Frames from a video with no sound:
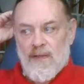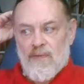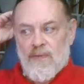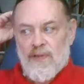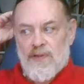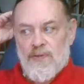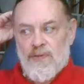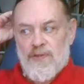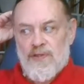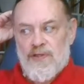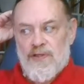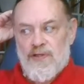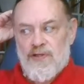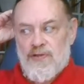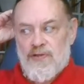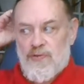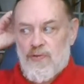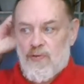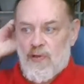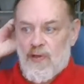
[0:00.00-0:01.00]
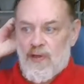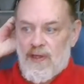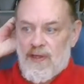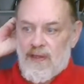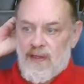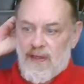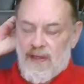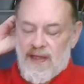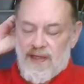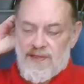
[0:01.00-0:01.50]
which was destroying
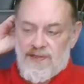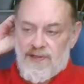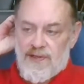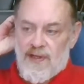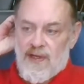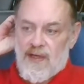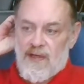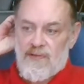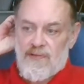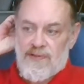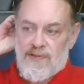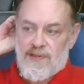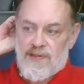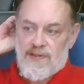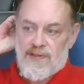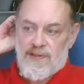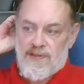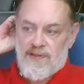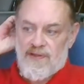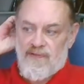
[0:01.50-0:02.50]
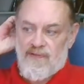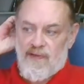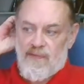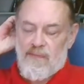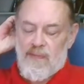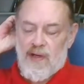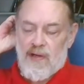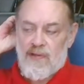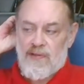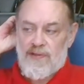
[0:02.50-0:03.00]
the lesser houses of the
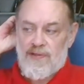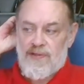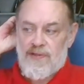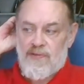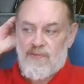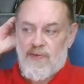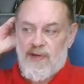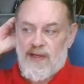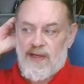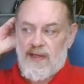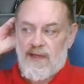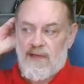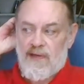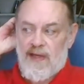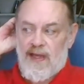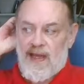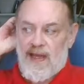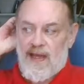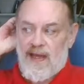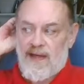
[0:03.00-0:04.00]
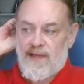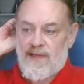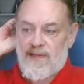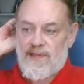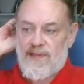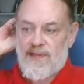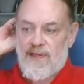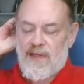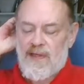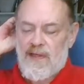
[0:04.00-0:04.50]
monks and regular
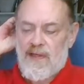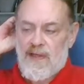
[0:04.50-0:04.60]
canons